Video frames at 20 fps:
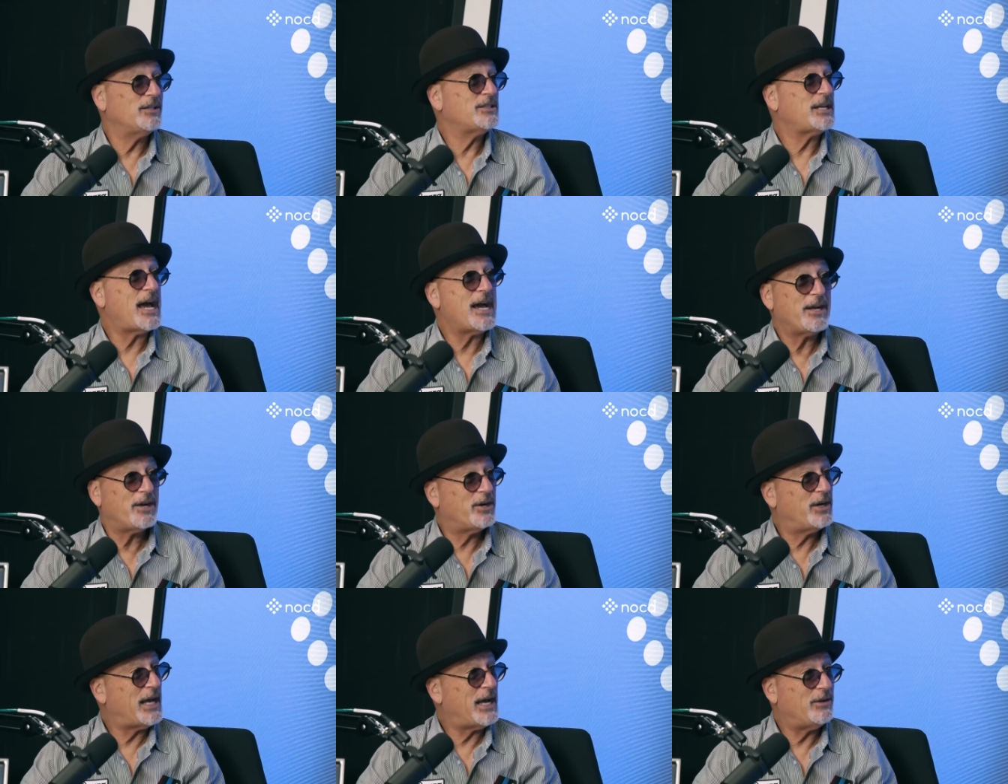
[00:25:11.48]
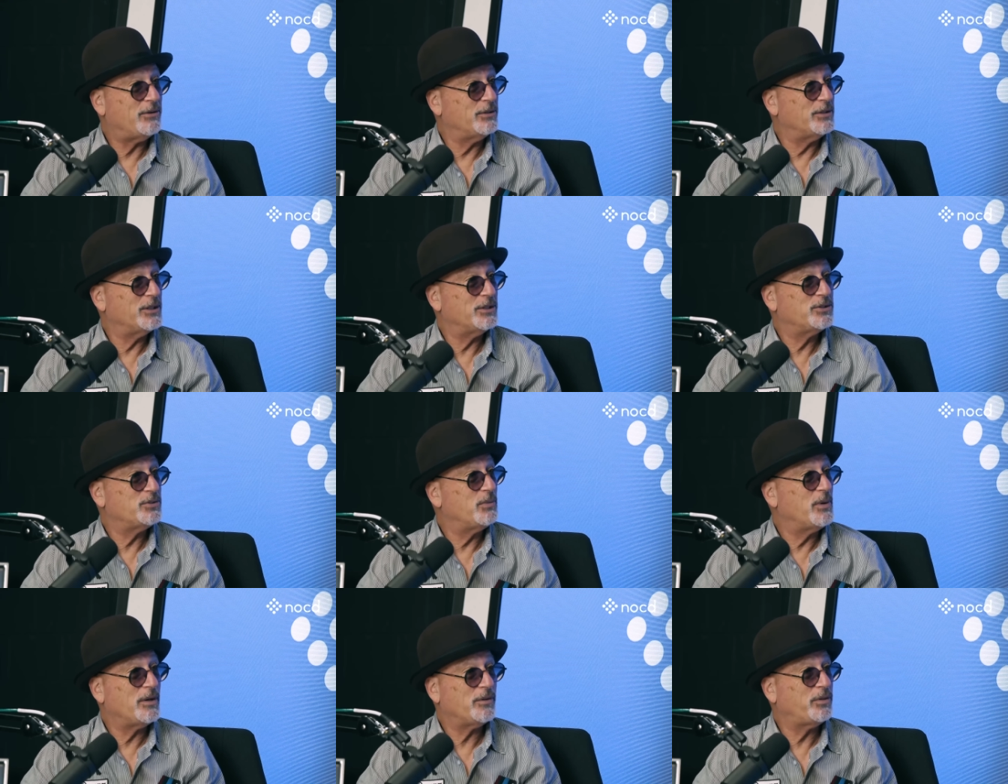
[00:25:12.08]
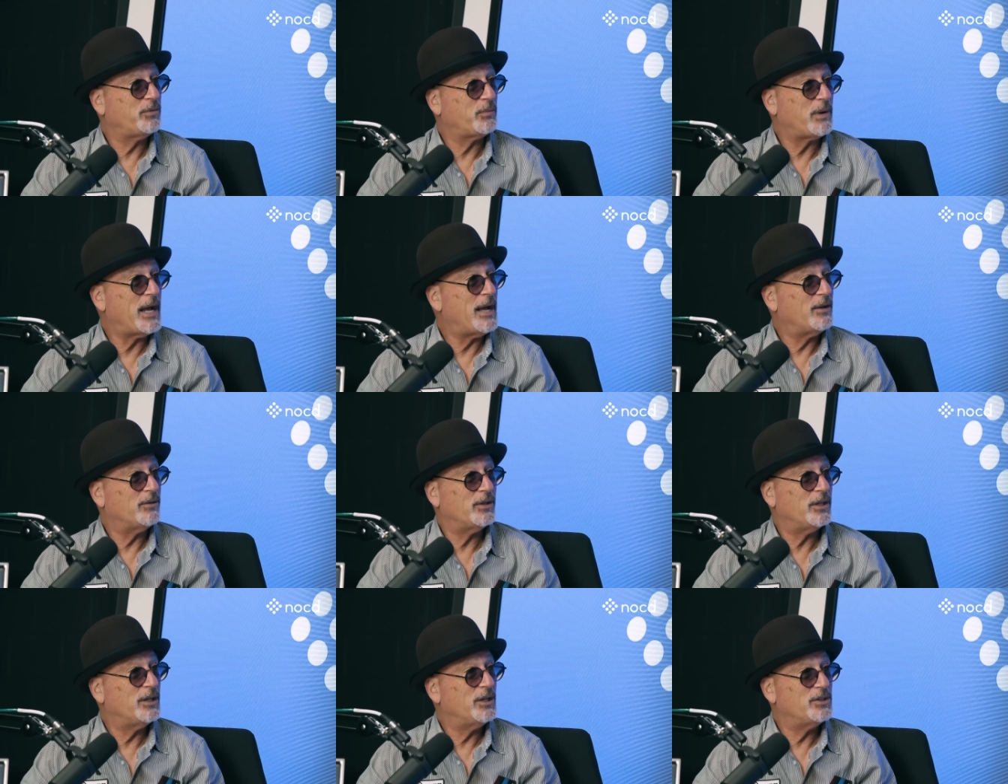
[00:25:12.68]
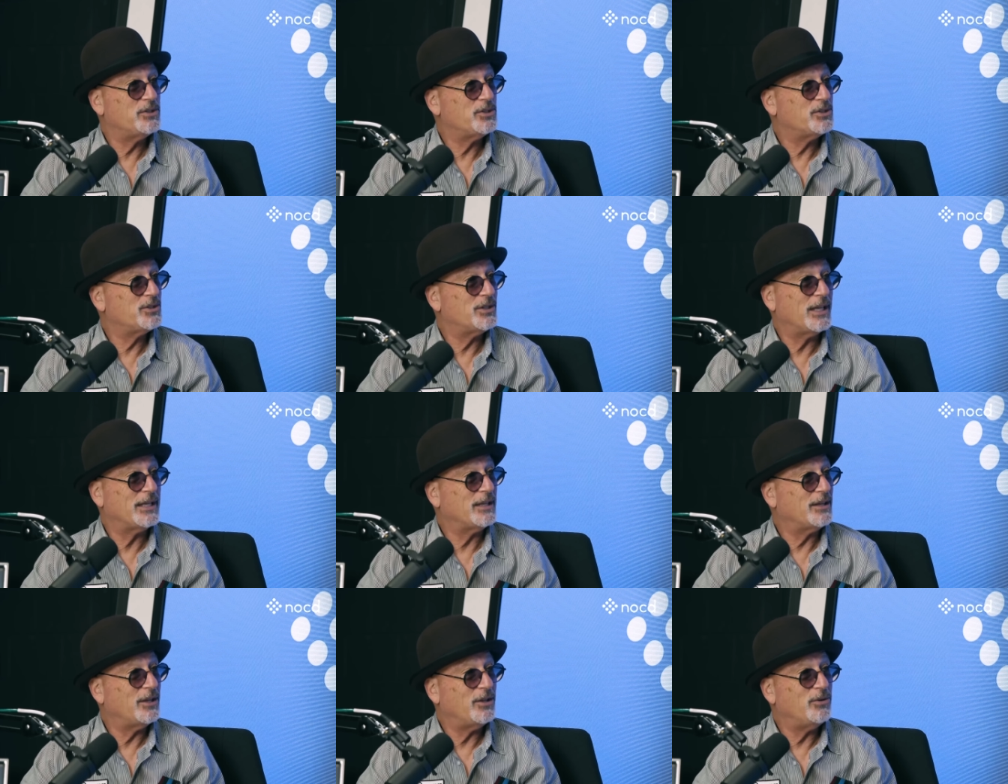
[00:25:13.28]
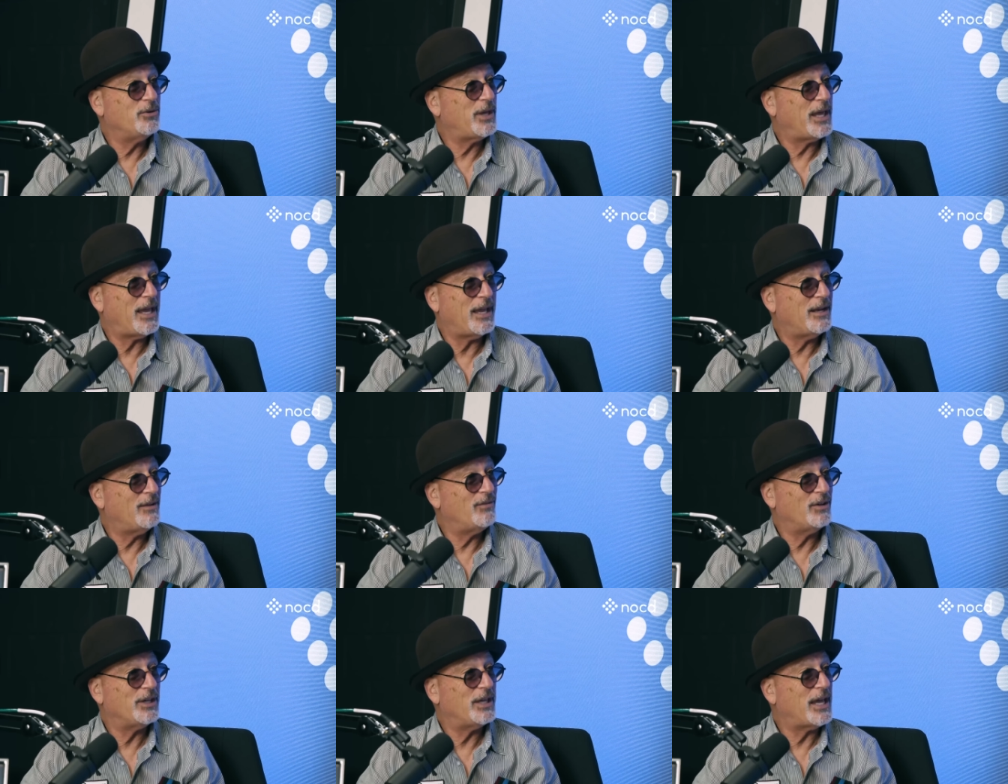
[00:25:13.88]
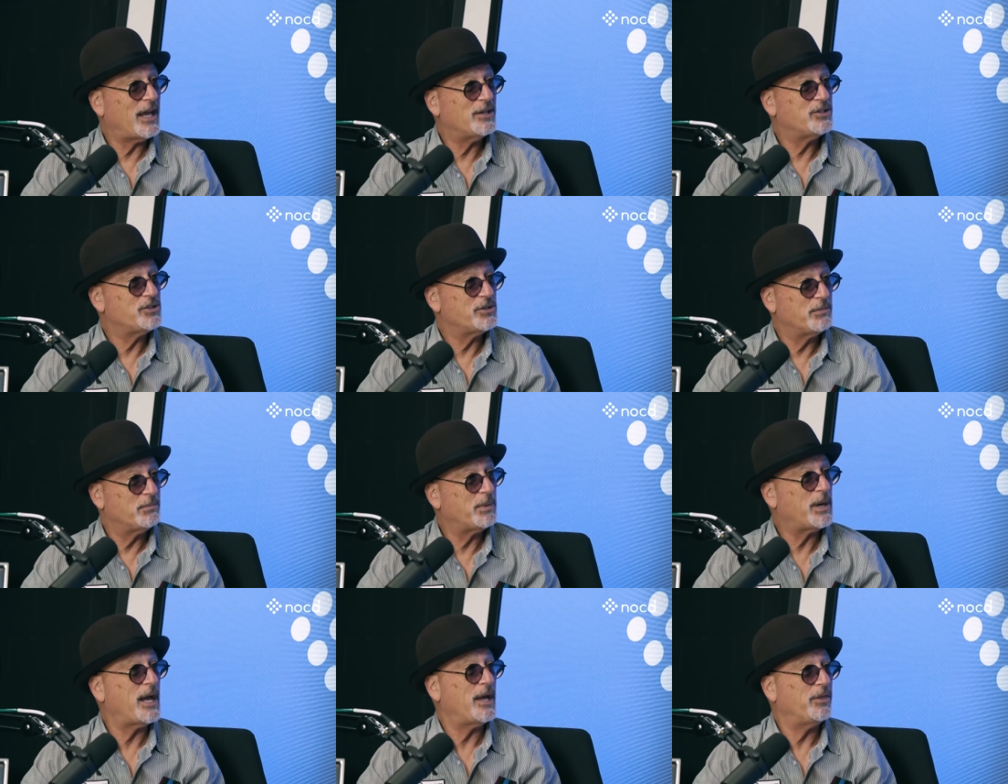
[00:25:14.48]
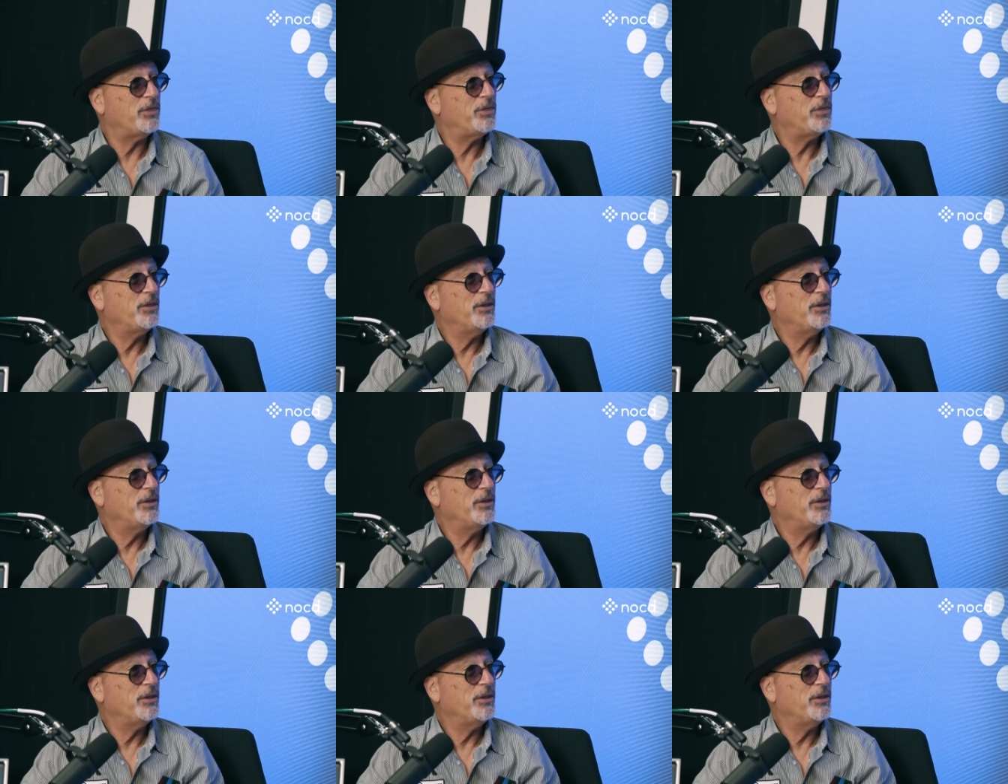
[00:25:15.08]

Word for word: tired out in a twelfth round, and it's just like that you can't even catch your breath.